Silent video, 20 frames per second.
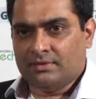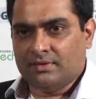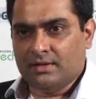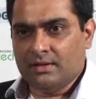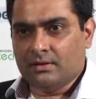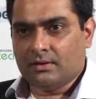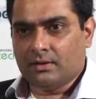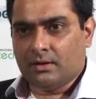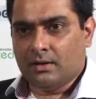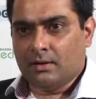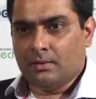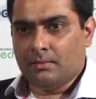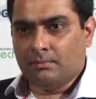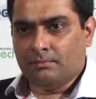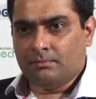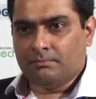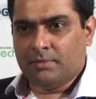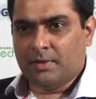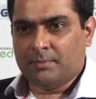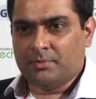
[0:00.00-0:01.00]
I think
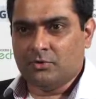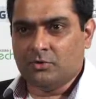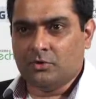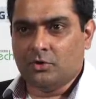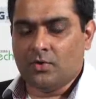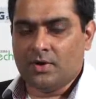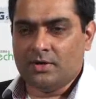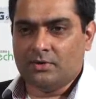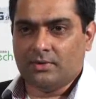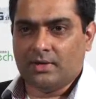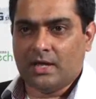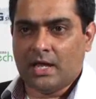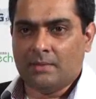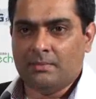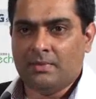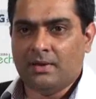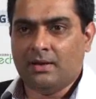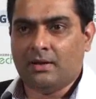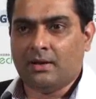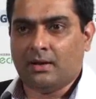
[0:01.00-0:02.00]
people who go into
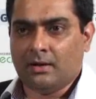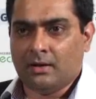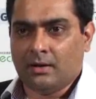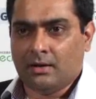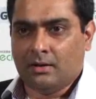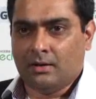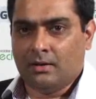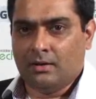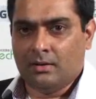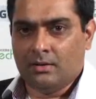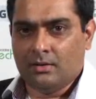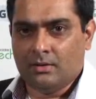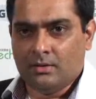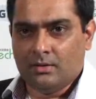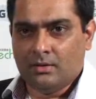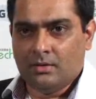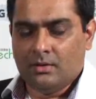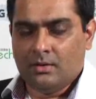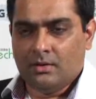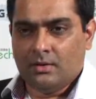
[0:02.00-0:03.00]
gaming
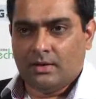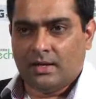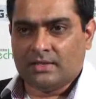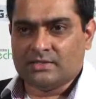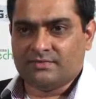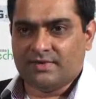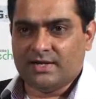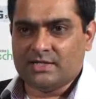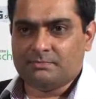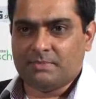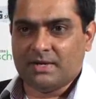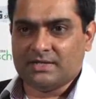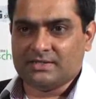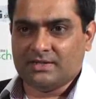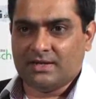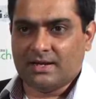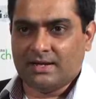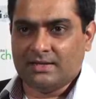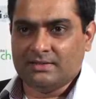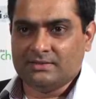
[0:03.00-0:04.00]
it's a very
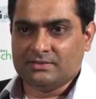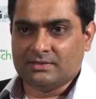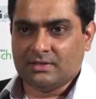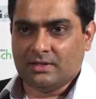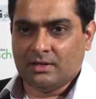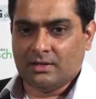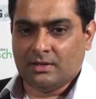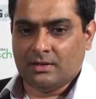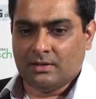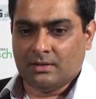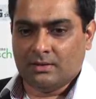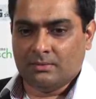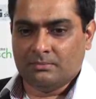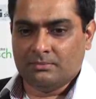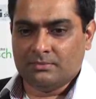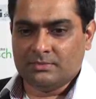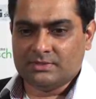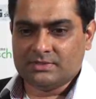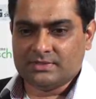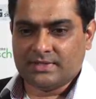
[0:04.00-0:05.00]
specialized
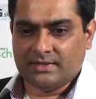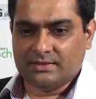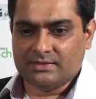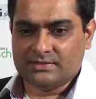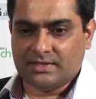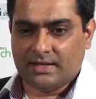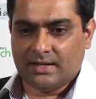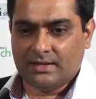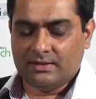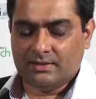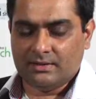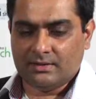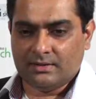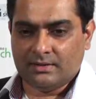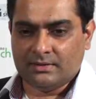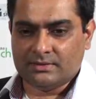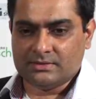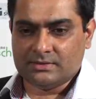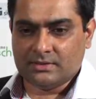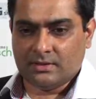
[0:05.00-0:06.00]
skill set.
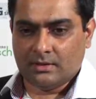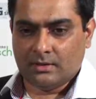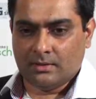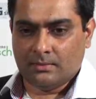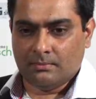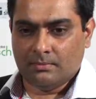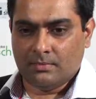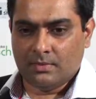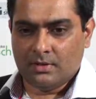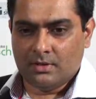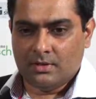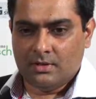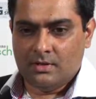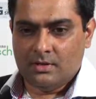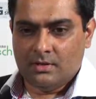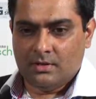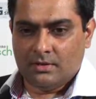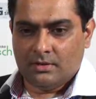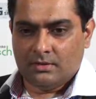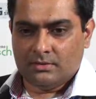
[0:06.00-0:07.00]
It's
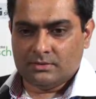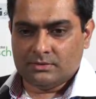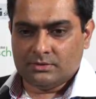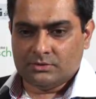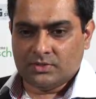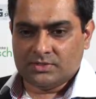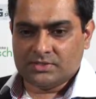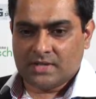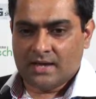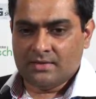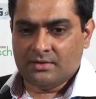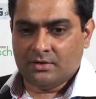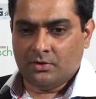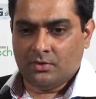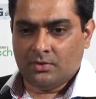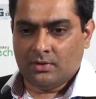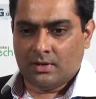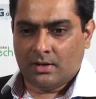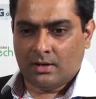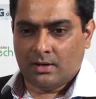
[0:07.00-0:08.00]
so it's either
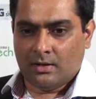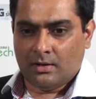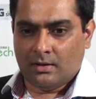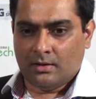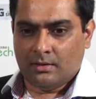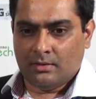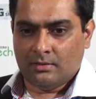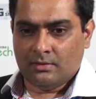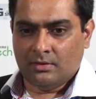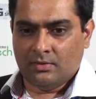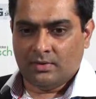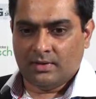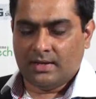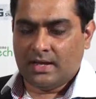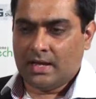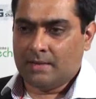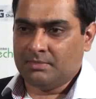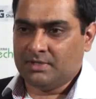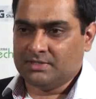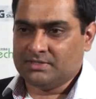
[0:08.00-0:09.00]
you're a
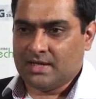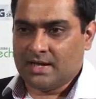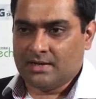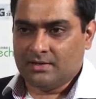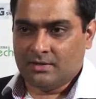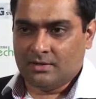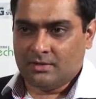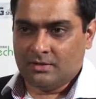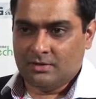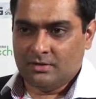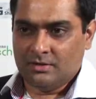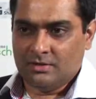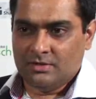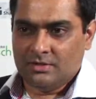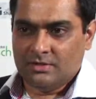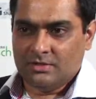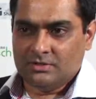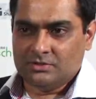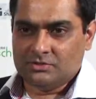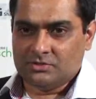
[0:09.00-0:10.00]
game designer,
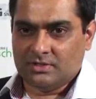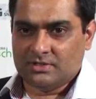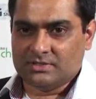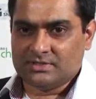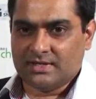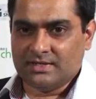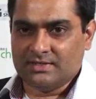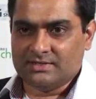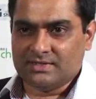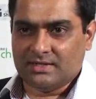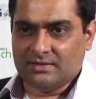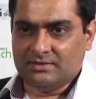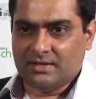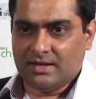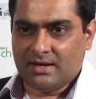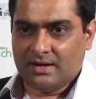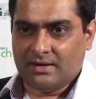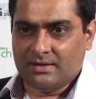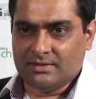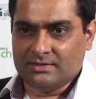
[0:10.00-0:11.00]
so the skill set
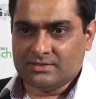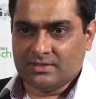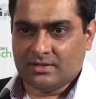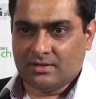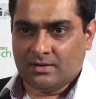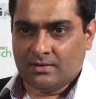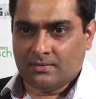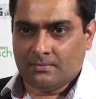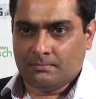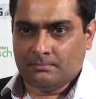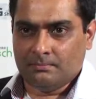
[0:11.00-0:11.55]
there is